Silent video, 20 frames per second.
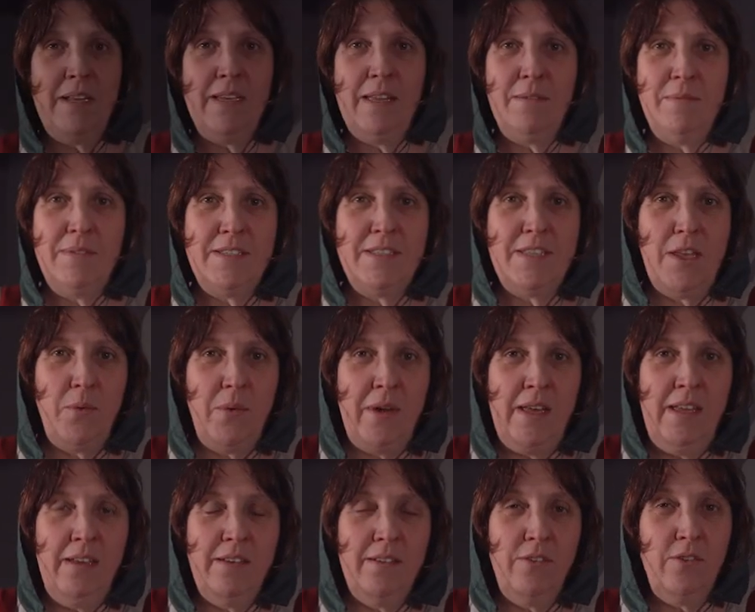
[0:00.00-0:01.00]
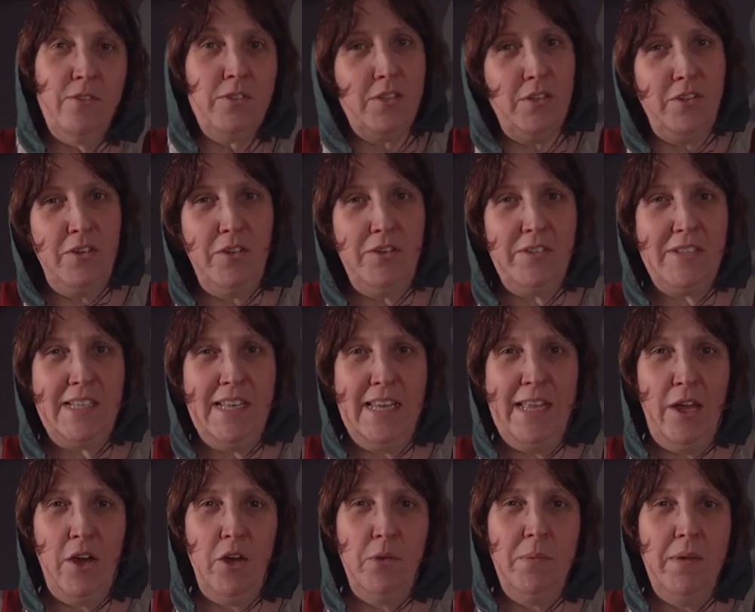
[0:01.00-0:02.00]
my name is Zoe, also known as
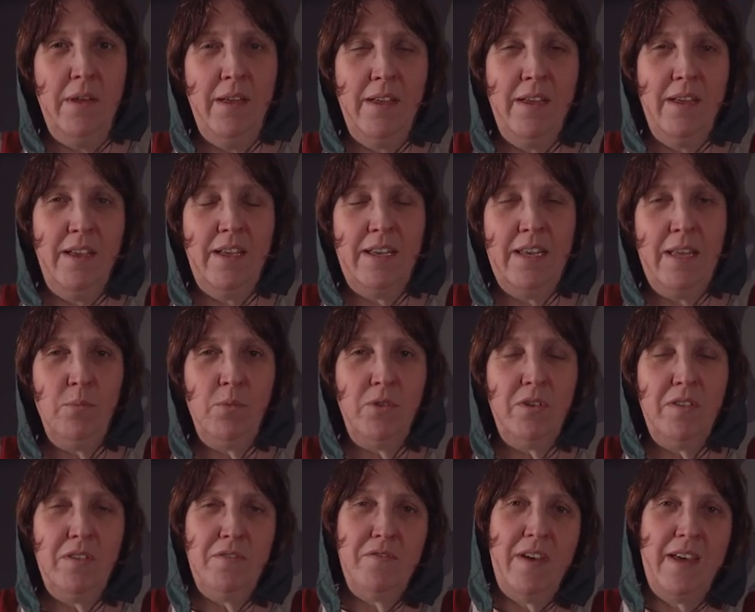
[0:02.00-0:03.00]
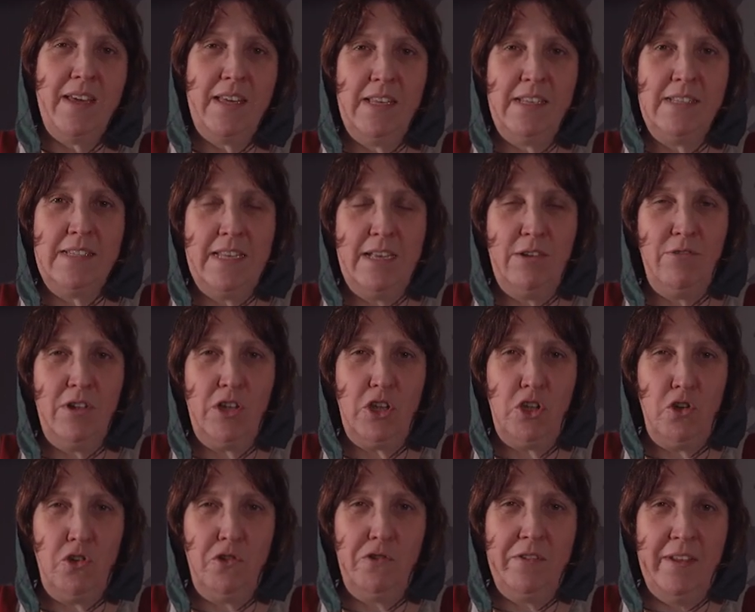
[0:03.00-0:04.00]
Leoba, and I'm one of the Vikings here at
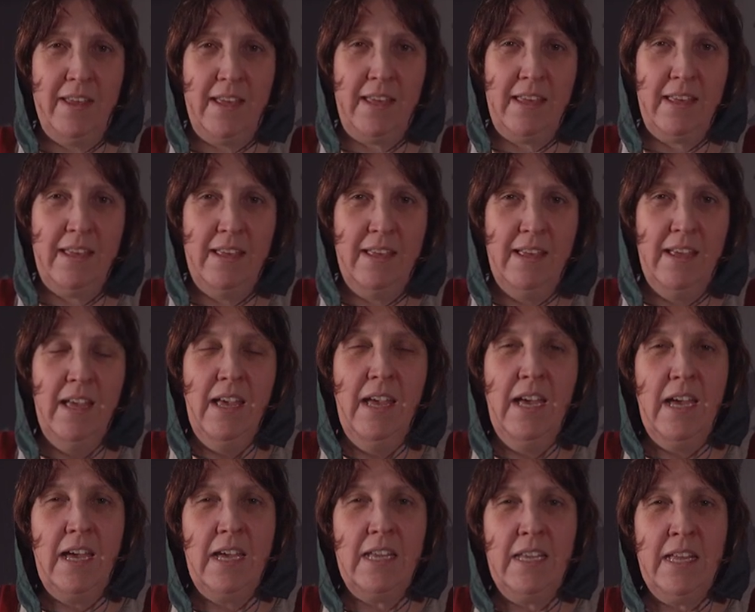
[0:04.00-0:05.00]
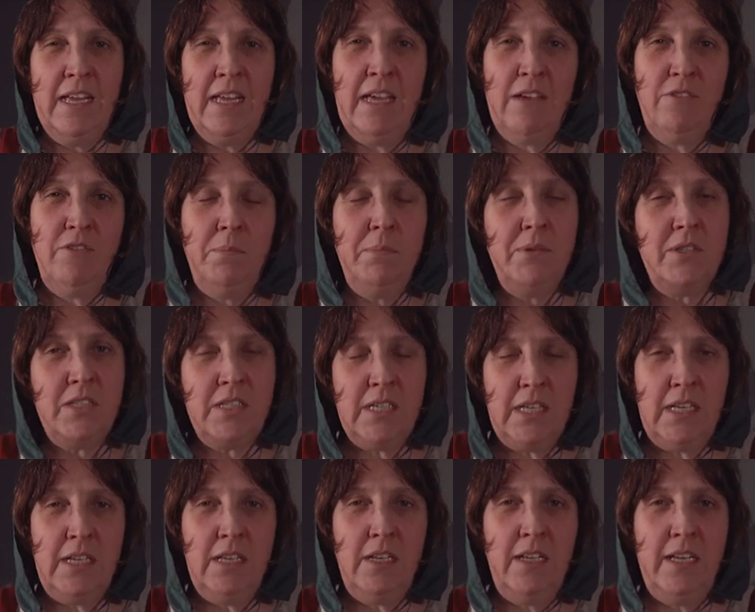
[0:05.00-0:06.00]
Jorvik. And I have a
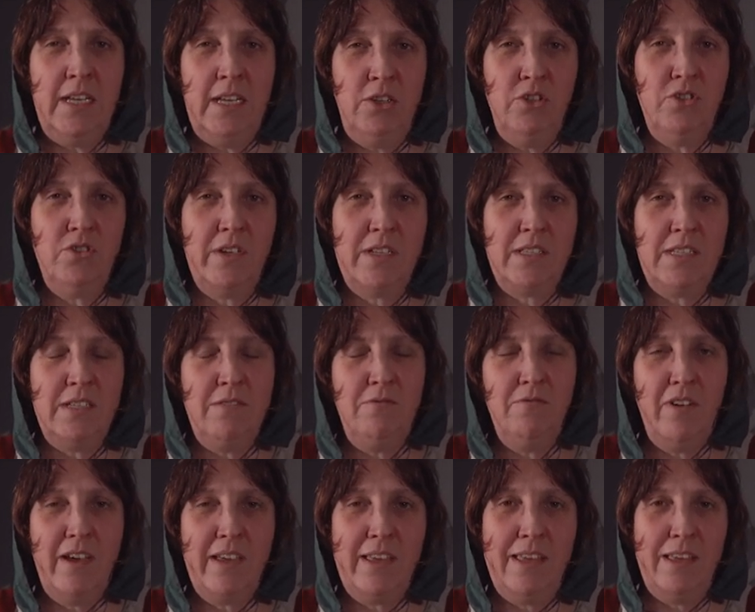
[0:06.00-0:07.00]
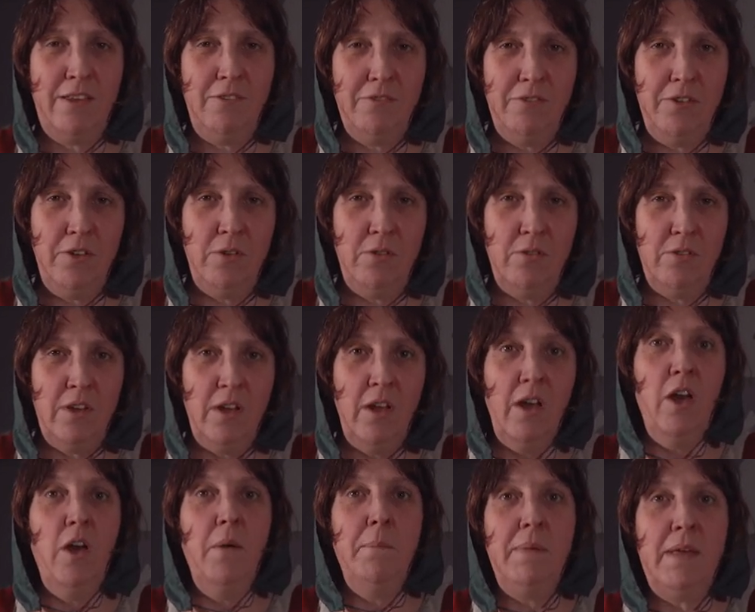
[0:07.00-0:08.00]
particular interest in Viking food,
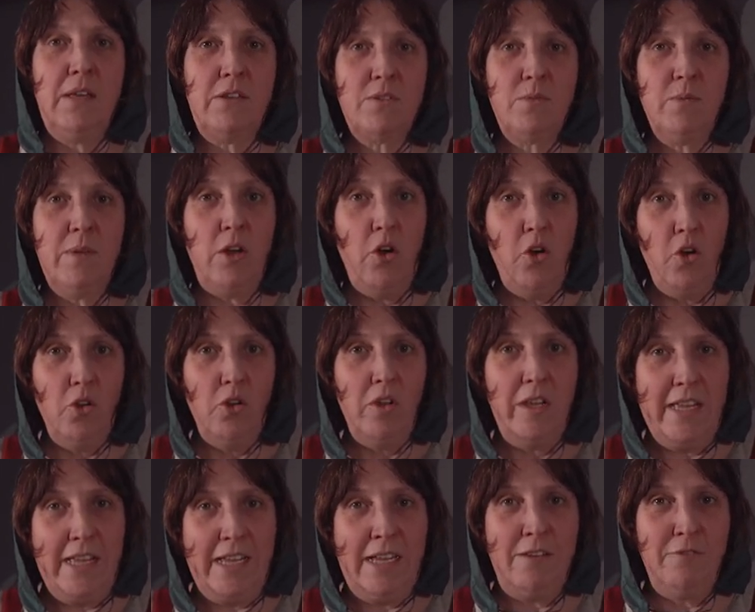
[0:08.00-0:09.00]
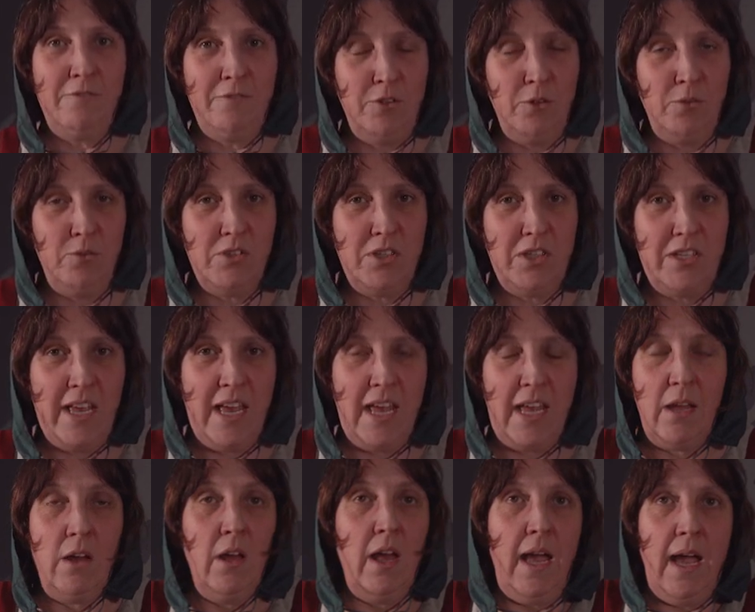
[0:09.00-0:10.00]
because we all eat food today.
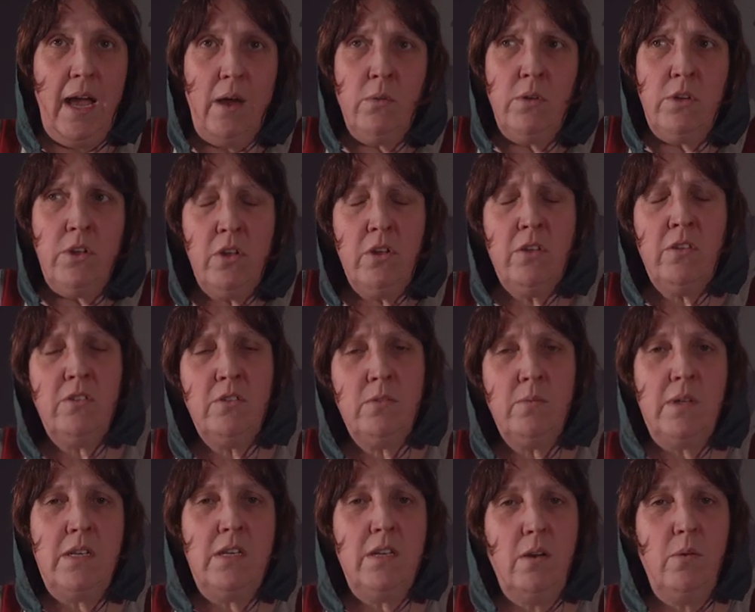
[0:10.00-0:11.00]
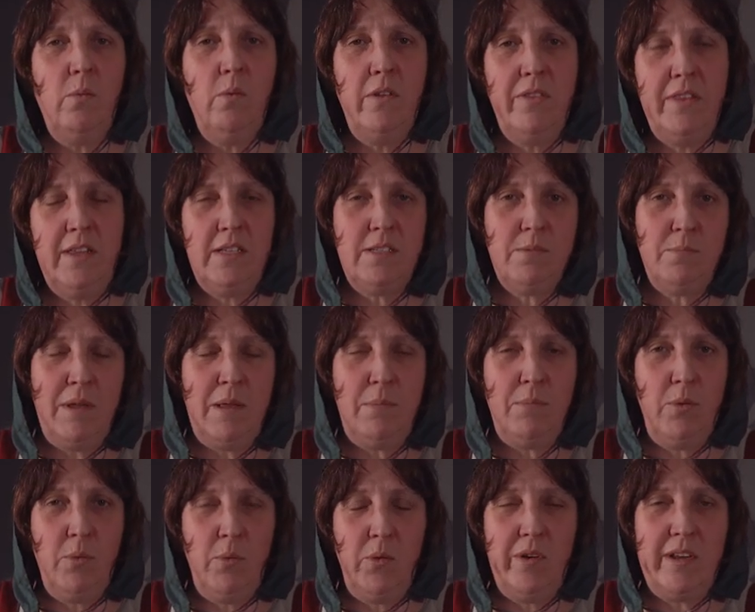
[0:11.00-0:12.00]
How on earth do we know what these
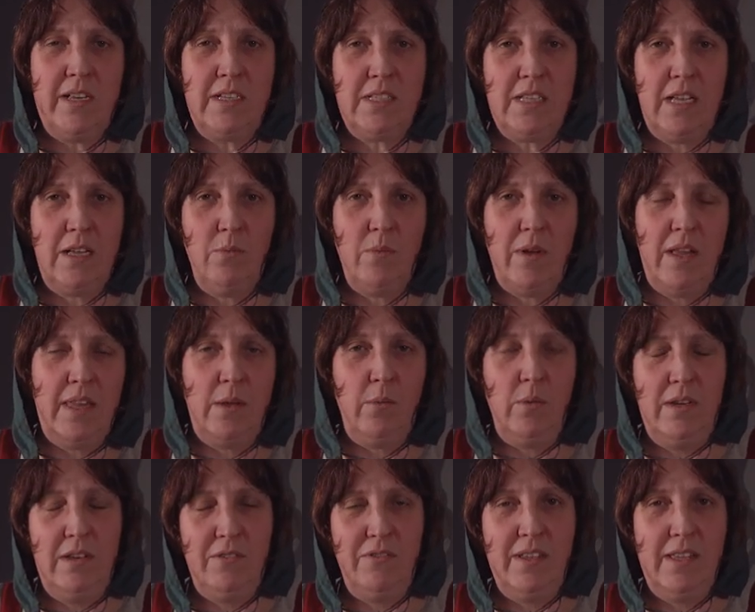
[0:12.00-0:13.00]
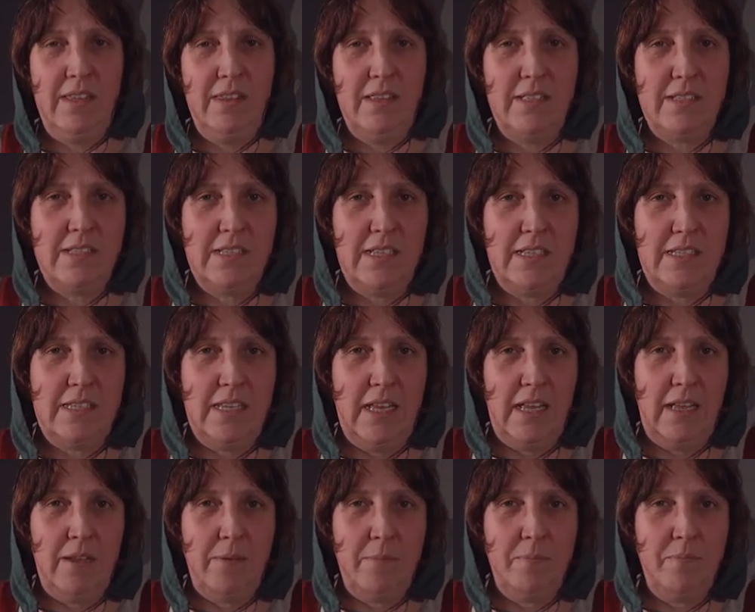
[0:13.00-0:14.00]
people were eating while they were living in this
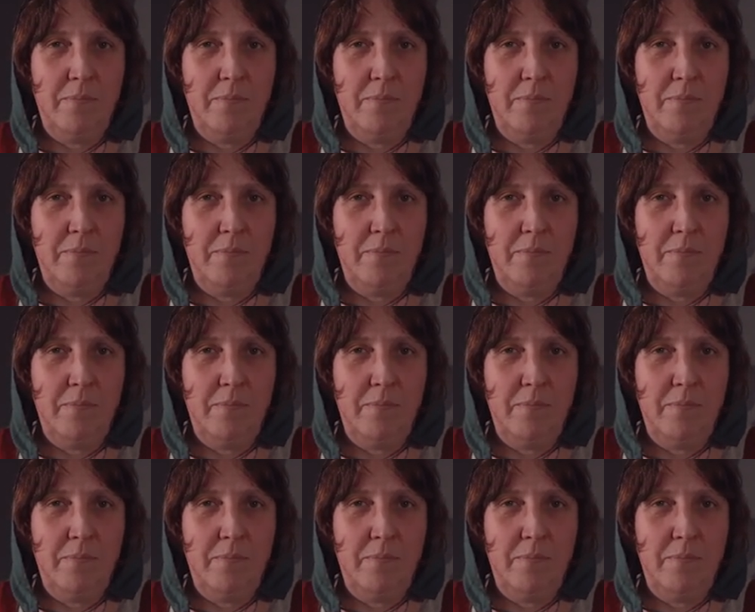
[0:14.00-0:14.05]
city?